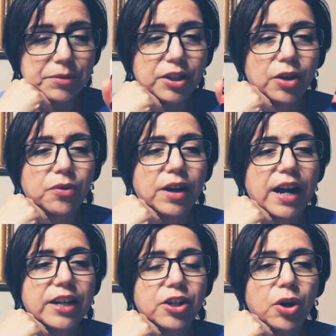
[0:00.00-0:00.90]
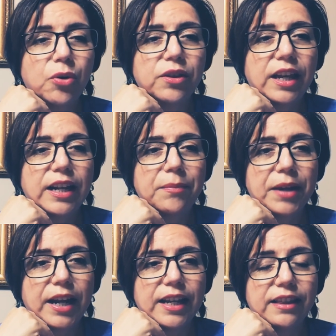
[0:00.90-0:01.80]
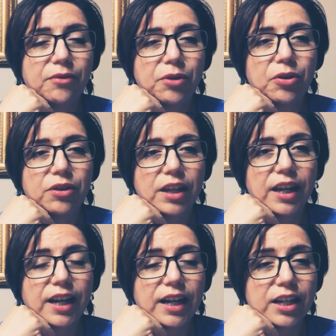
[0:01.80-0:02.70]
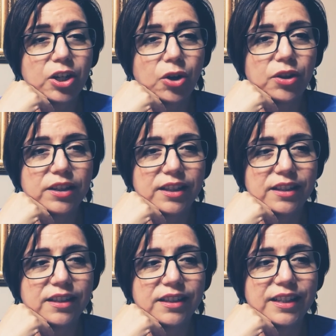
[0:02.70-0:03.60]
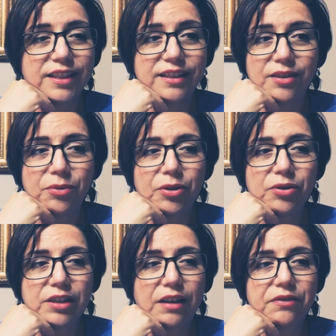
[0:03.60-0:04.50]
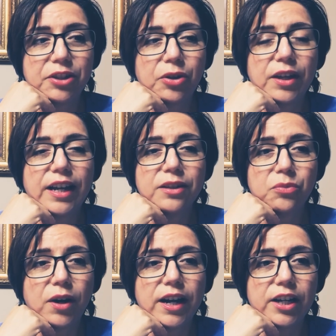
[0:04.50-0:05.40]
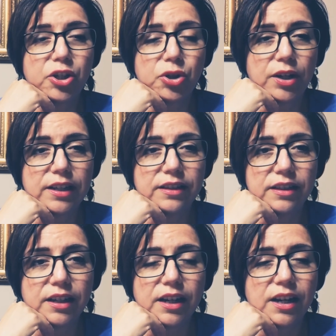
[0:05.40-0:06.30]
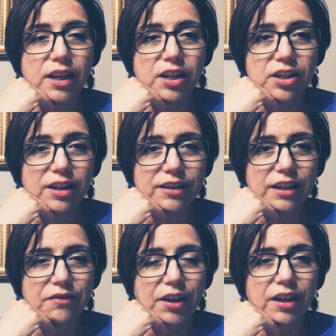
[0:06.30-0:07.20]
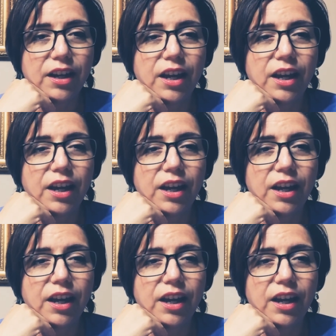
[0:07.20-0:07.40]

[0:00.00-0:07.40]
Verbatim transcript: So I know that I'm getting the real thing, and I know this is this is the real stuff. So that's why I trust Young Living.